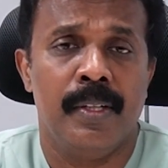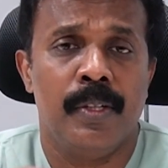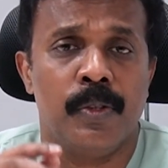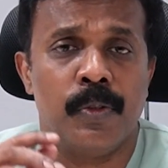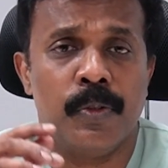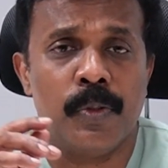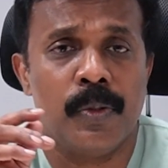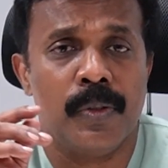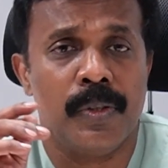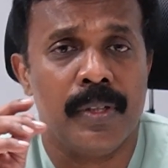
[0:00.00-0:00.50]

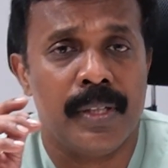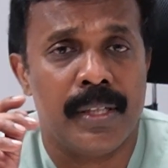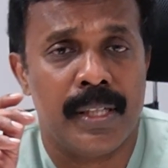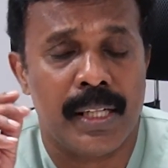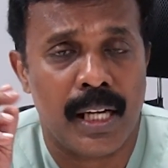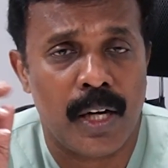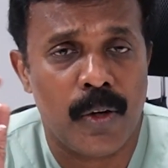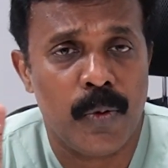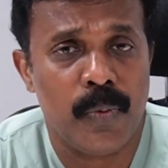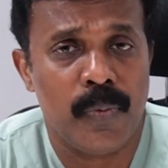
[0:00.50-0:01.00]
So
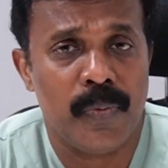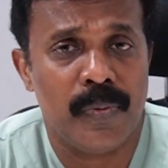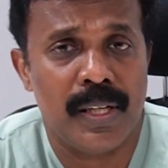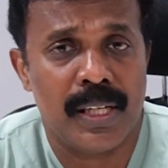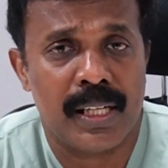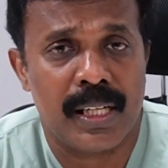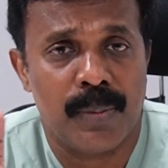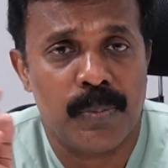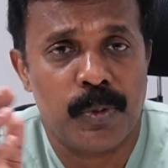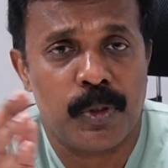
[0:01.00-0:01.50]
now
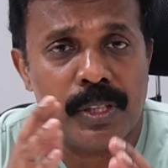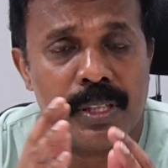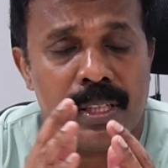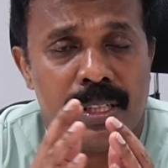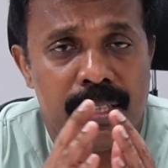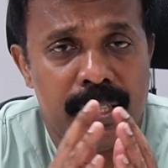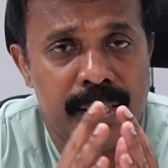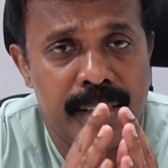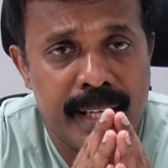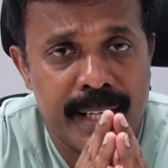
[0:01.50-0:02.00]
we'll come to
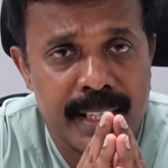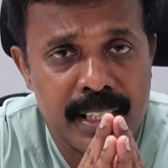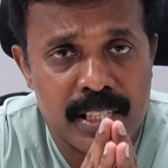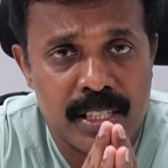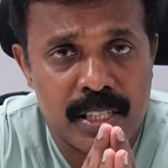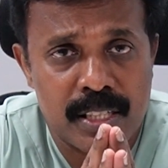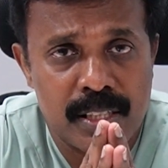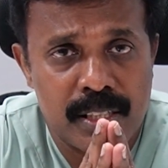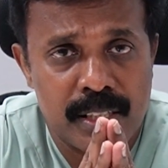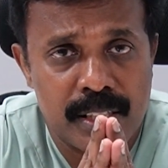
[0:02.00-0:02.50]
the
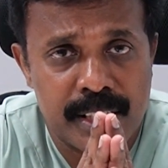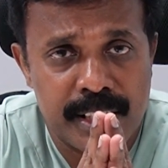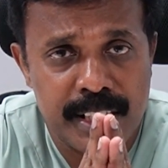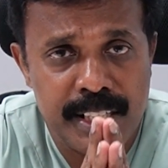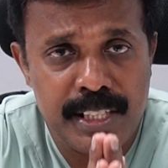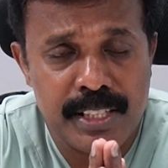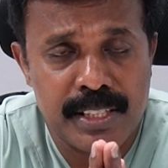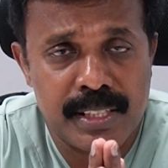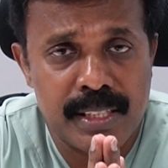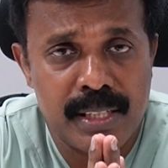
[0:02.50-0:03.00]
next
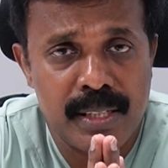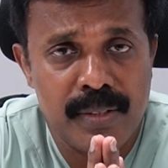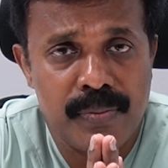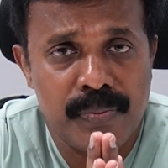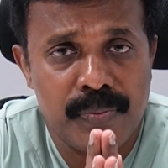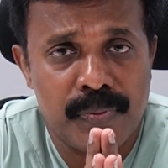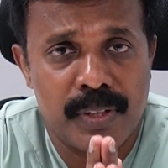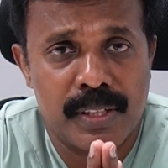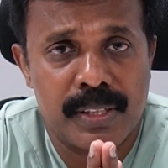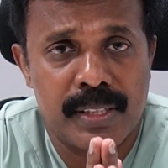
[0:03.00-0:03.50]

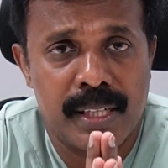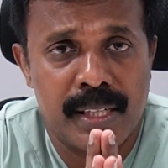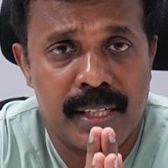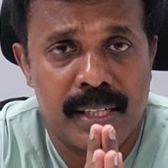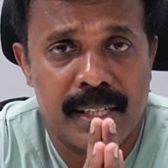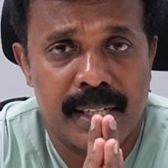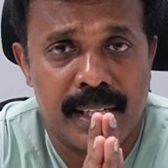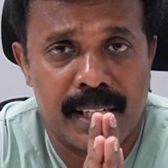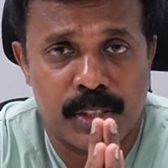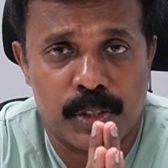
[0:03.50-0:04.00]
reason for
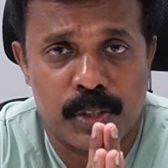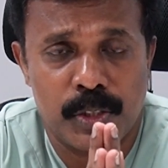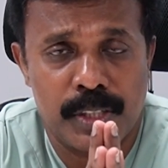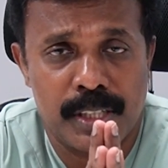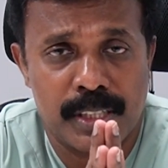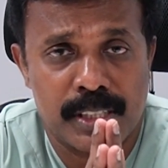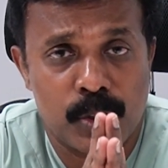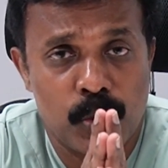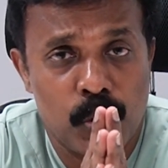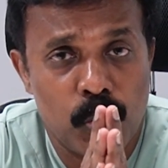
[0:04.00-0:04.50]
the
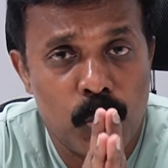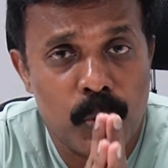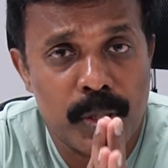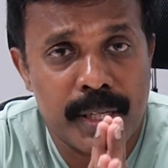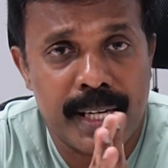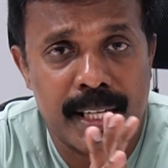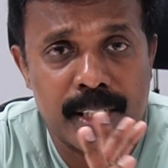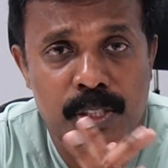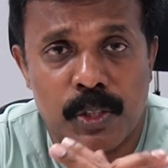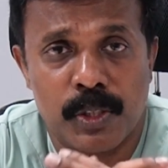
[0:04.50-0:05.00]
lower
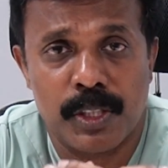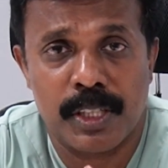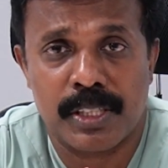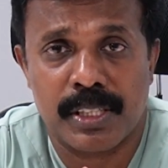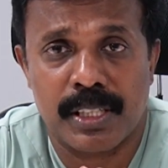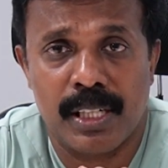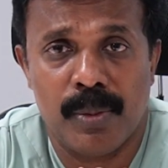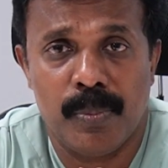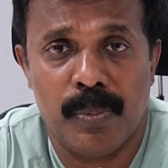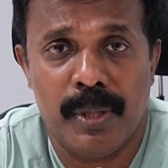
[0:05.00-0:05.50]

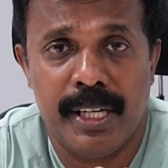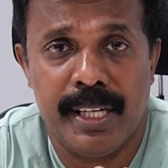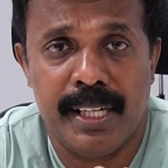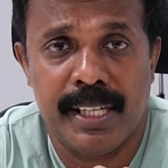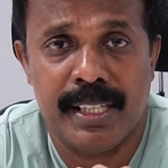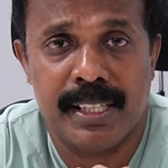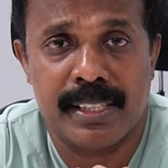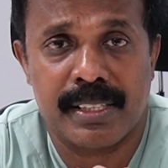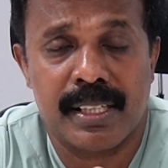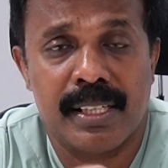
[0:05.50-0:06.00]
gastrointestinal
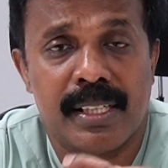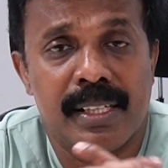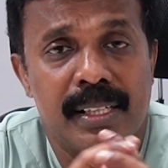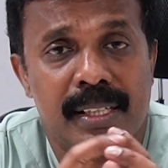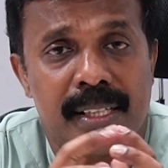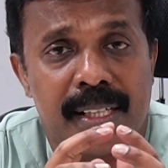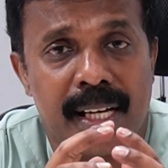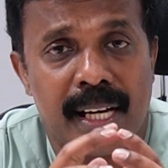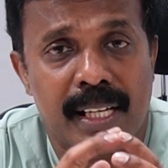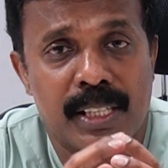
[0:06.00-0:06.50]
bleeding is the
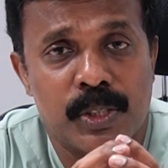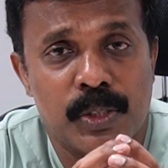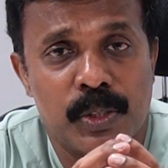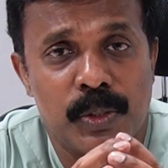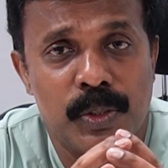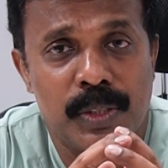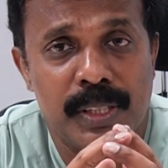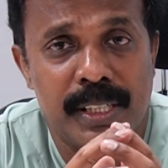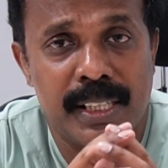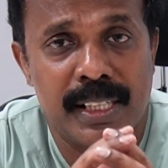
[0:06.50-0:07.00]

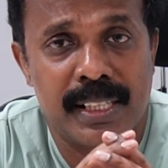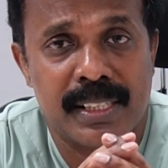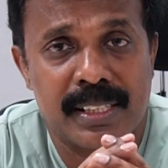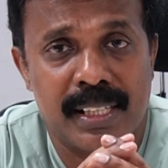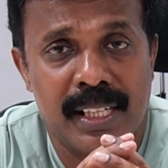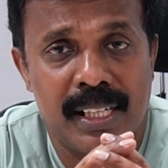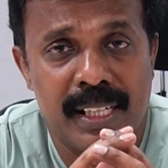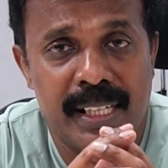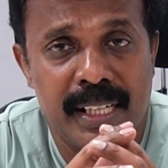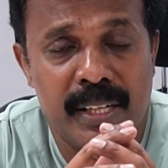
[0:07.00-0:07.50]

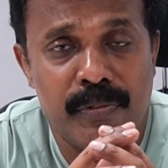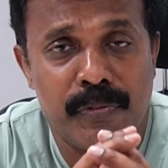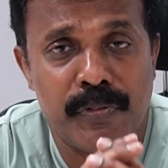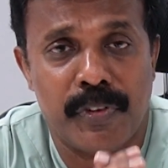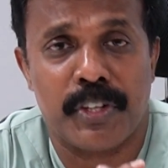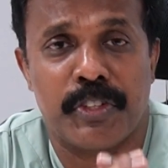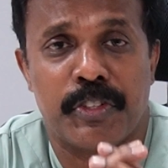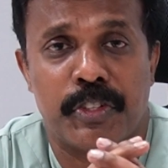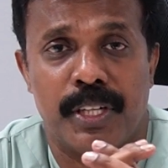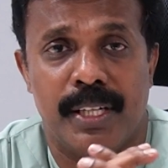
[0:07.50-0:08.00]
gastrointestinal
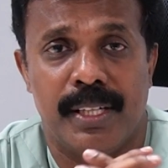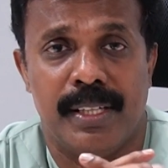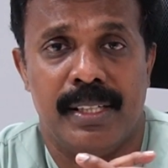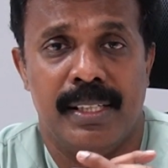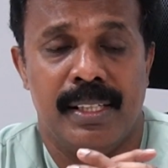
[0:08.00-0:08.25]
infection.